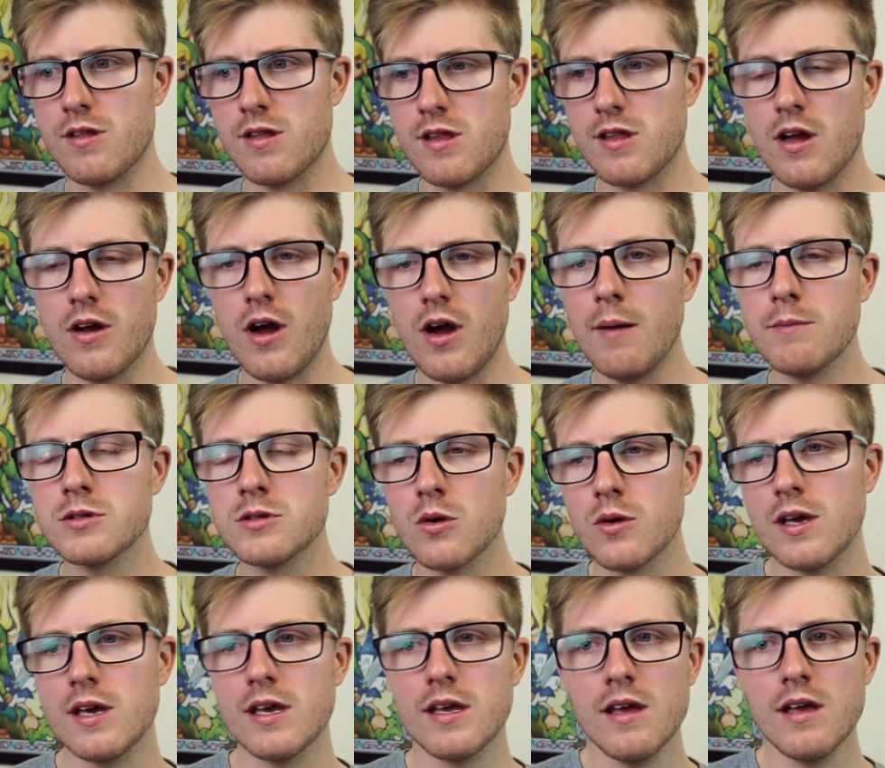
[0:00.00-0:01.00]
So I'm
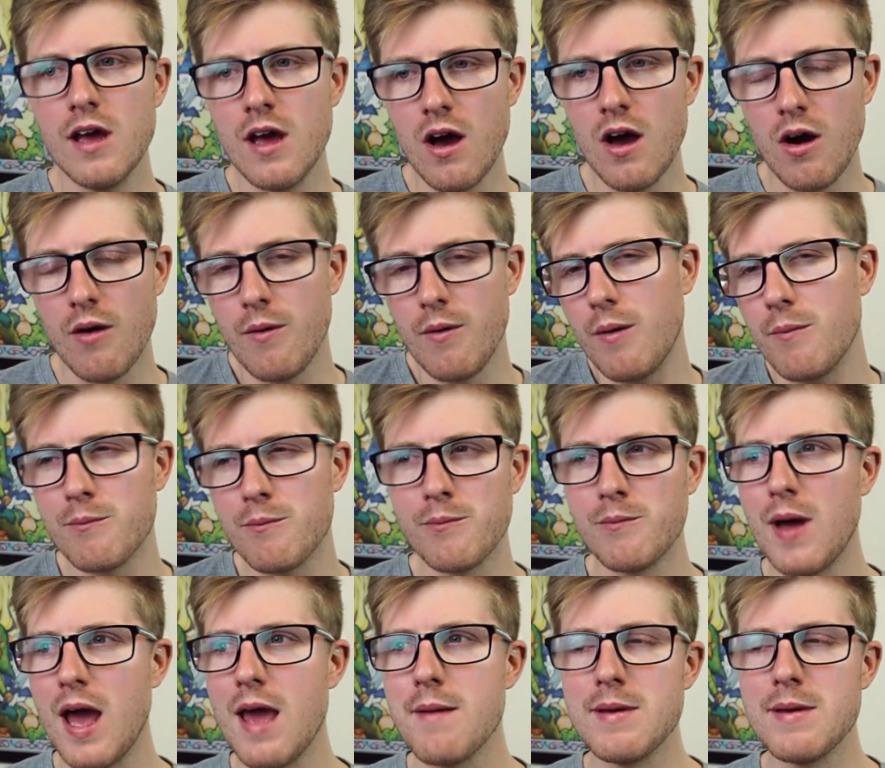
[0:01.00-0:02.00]
talking
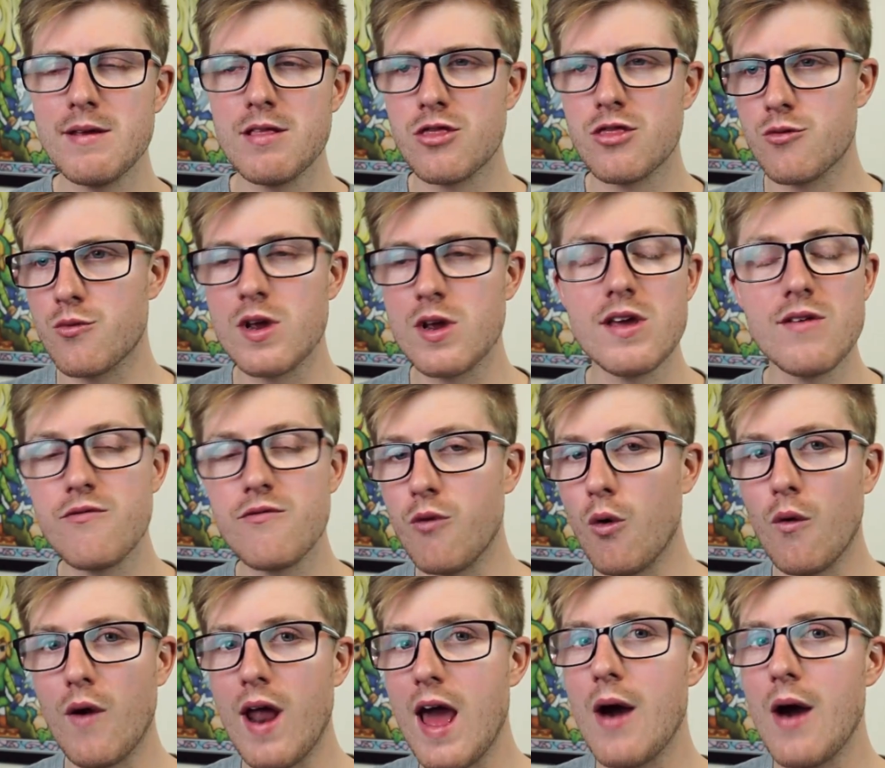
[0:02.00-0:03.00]
maybe
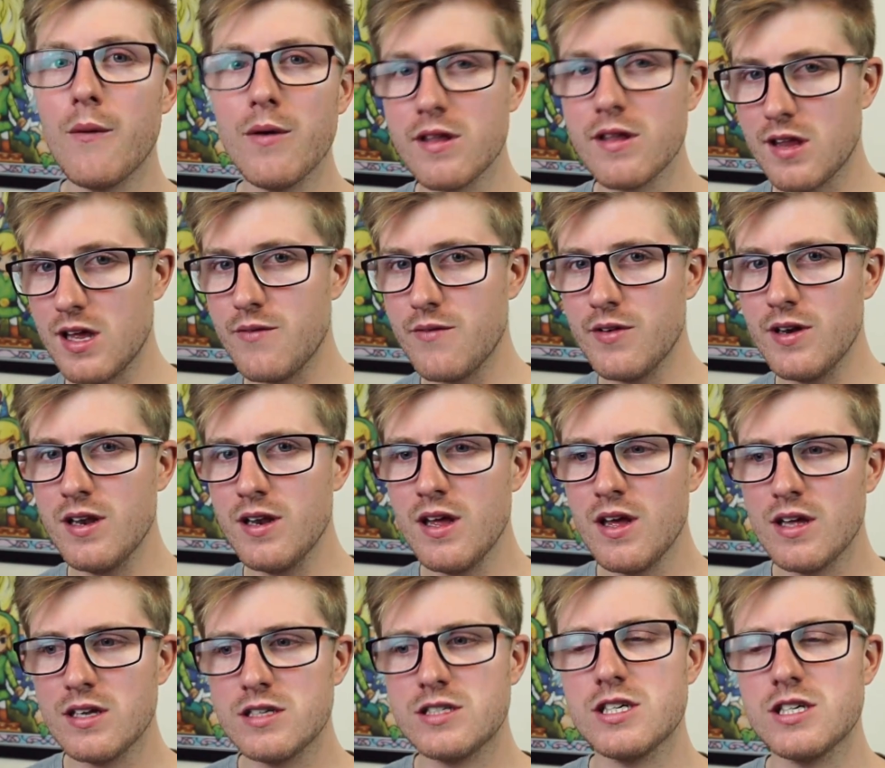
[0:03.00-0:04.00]
3-4 hours even,
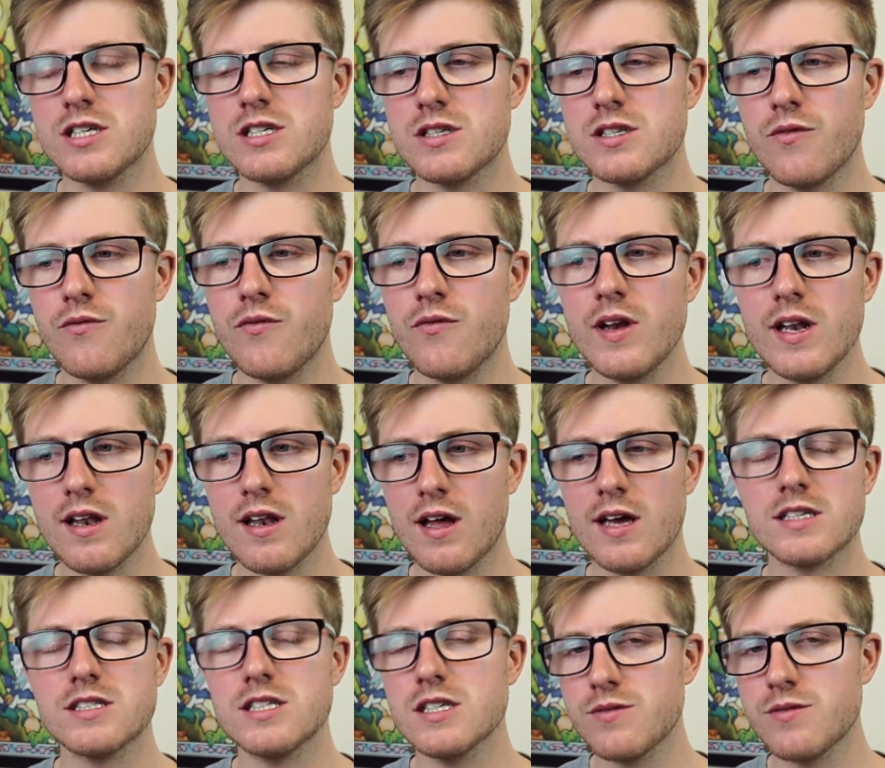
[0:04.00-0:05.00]
just to
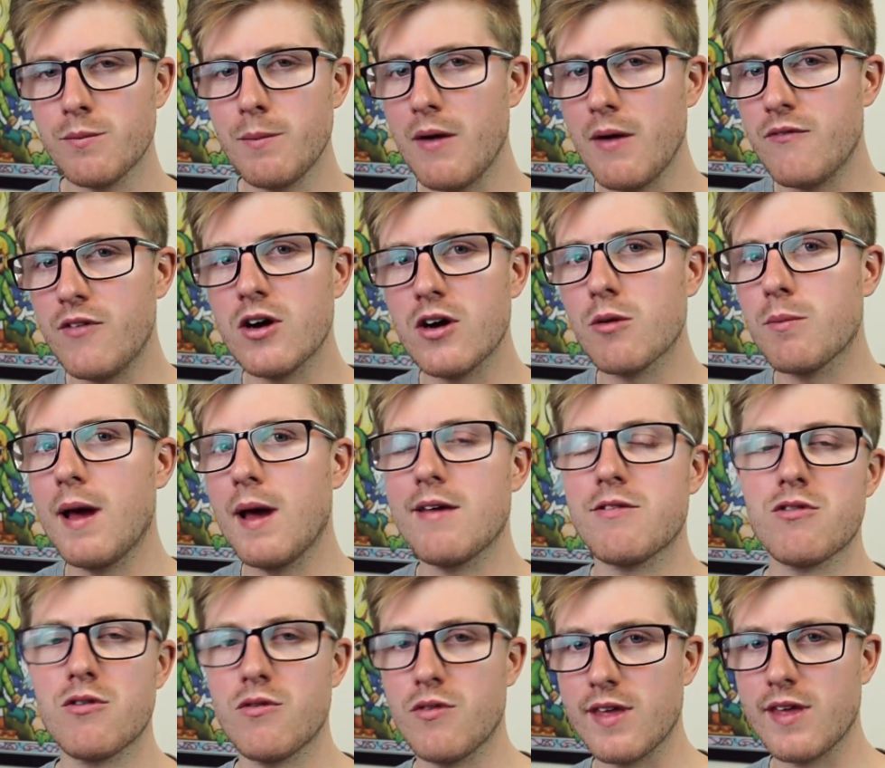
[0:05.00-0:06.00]
just for my final
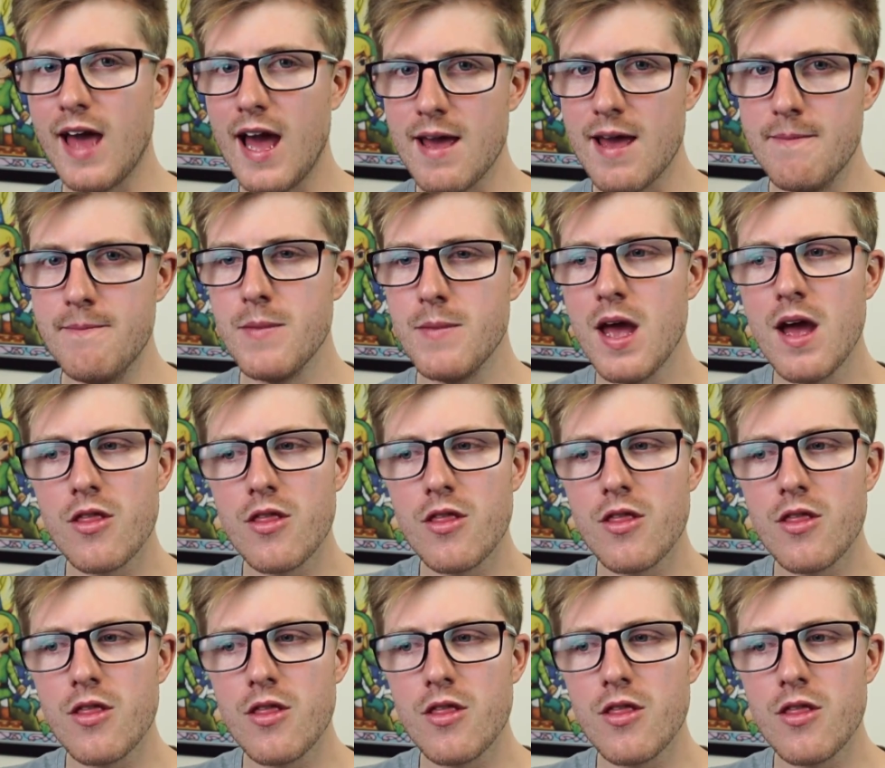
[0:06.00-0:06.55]
playthrough of the game.